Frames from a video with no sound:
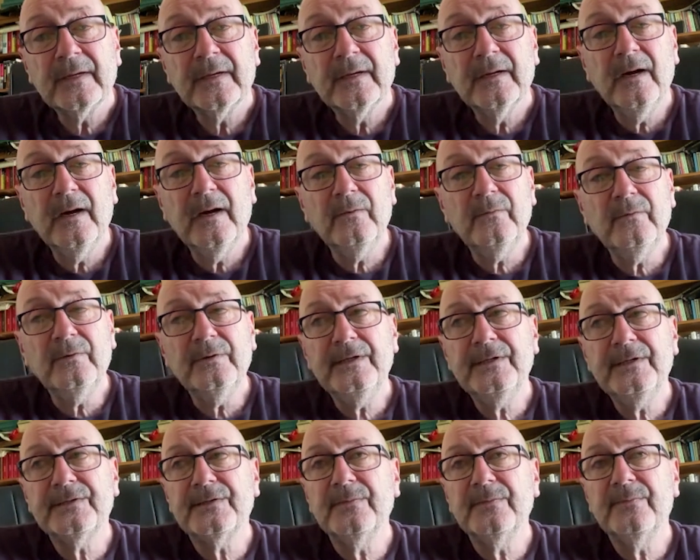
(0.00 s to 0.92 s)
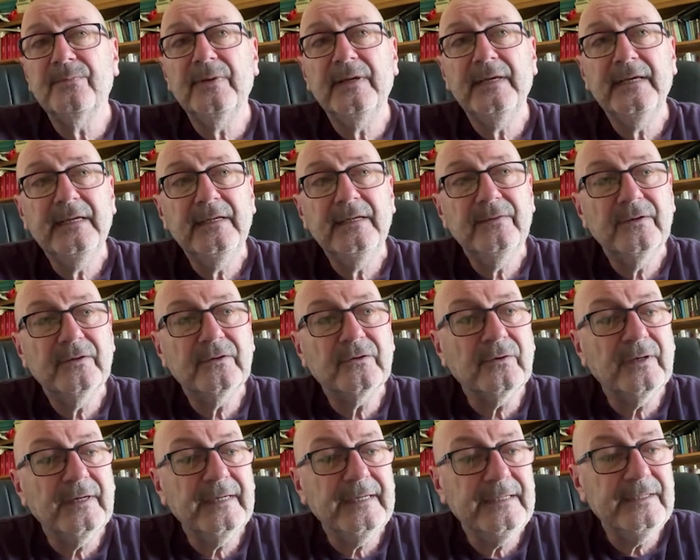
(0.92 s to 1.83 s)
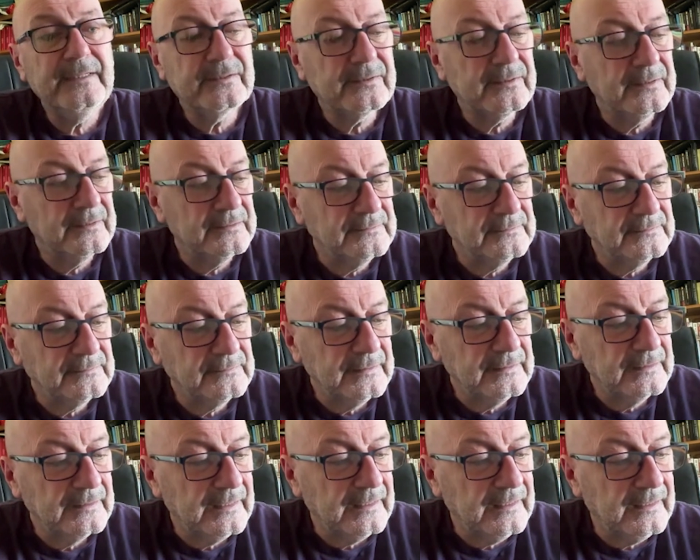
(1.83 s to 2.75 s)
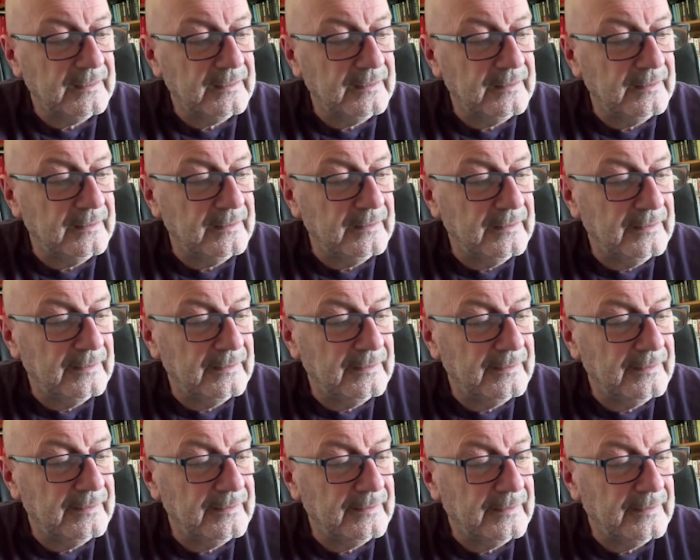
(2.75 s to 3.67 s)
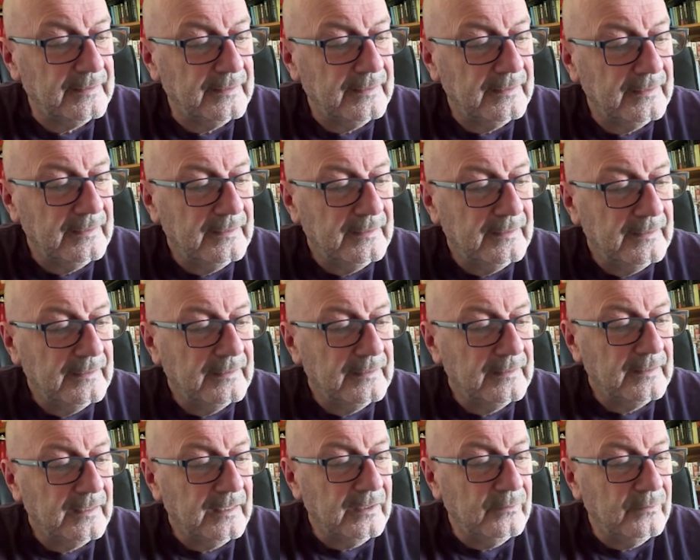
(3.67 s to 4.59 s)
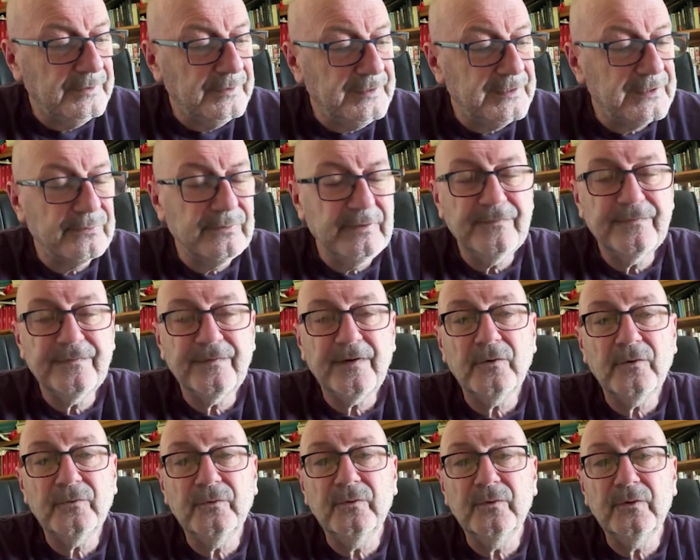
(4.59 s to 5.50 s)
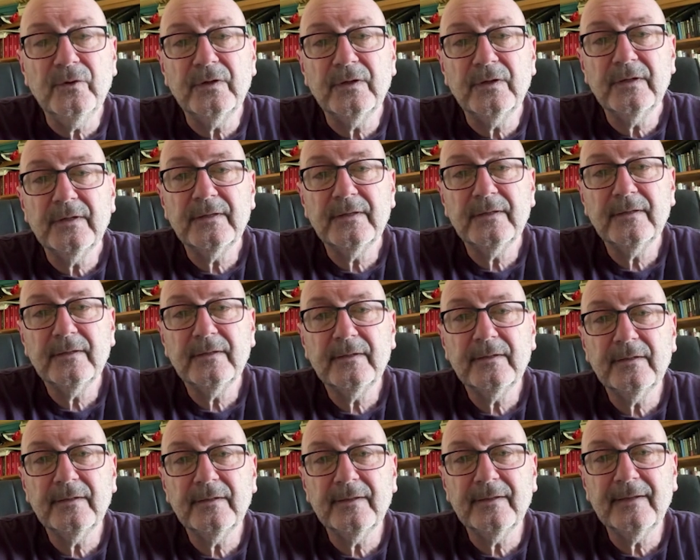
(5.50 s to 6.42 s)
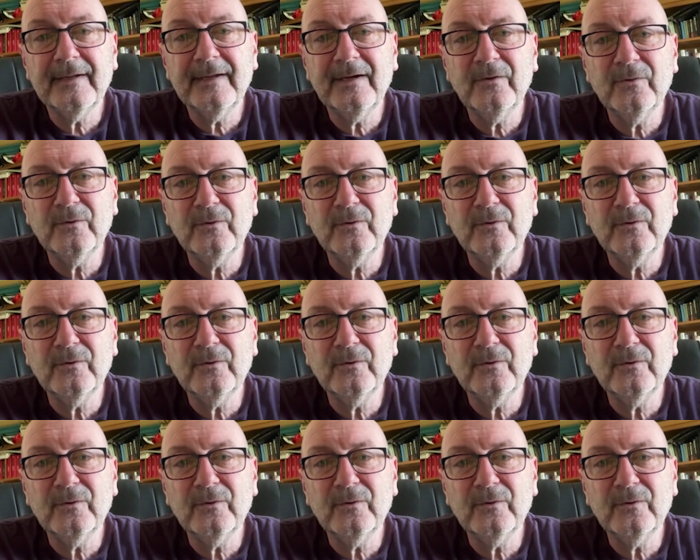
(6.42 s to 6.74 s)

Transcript: I wanted to be the great, I wanted to evoke how